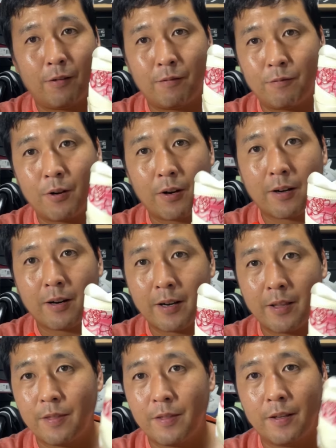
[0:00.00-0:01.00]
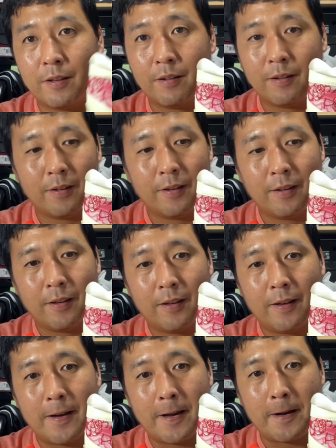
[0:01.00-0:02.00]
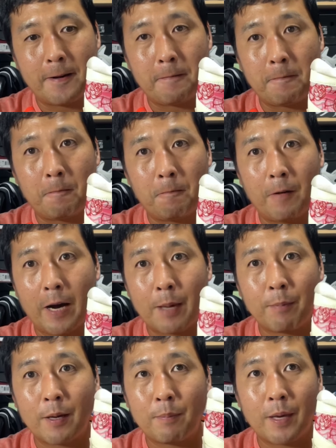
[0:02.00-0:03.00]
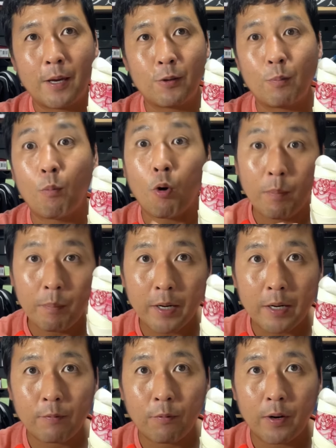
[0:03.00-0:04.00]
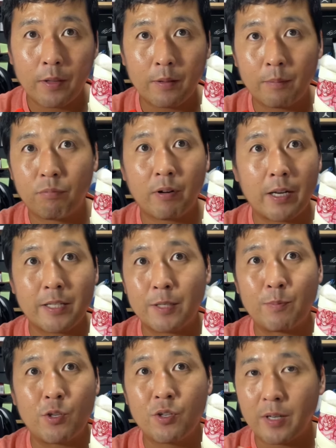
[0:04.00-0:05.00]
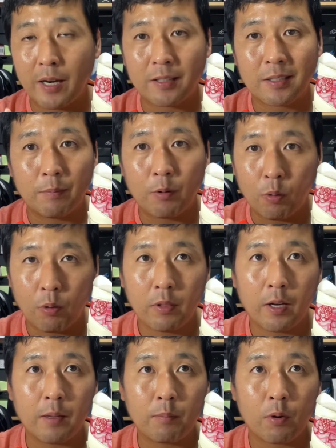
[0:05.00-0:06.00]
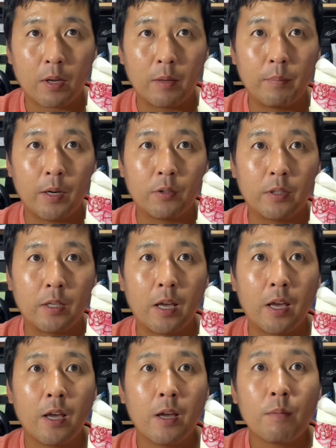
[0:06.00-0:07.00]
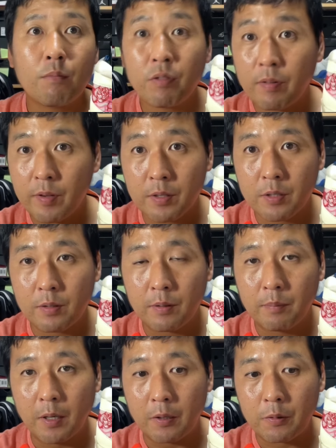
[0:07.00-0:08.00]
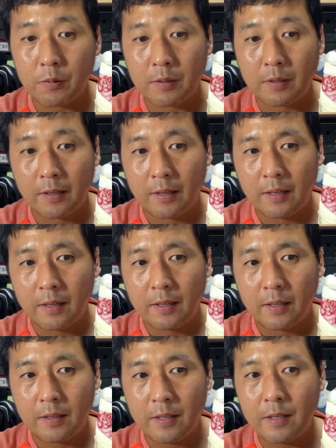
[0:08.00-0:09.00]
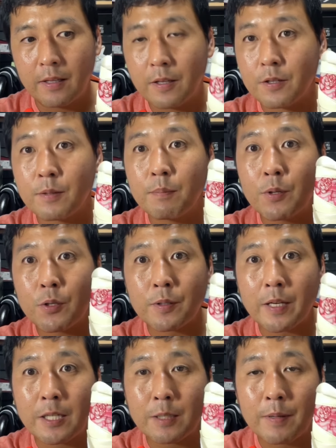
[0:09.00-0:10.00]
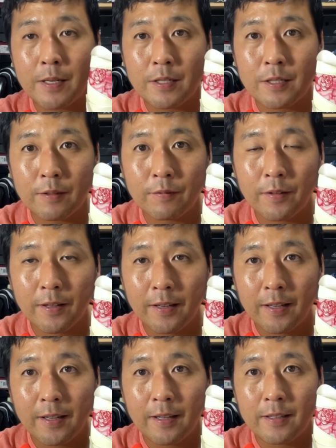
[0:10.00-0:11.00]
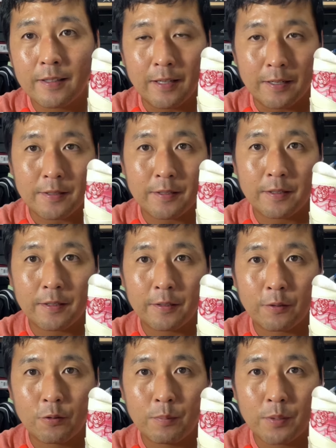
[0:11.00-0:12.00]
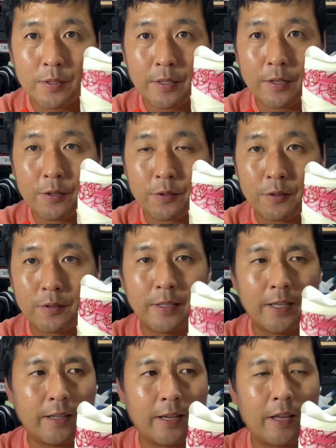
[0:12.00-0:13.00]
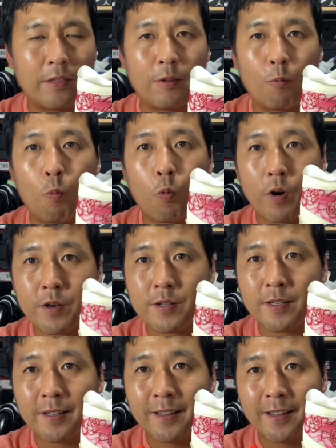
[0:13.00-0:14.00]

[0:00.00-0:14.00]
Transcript: rock hard and thin. Why am I paying you more money for it? The price has been jacked up a whole lot more compared to the previous models. It is the most expensive Giannis Antetokounmpo signature to date and the worst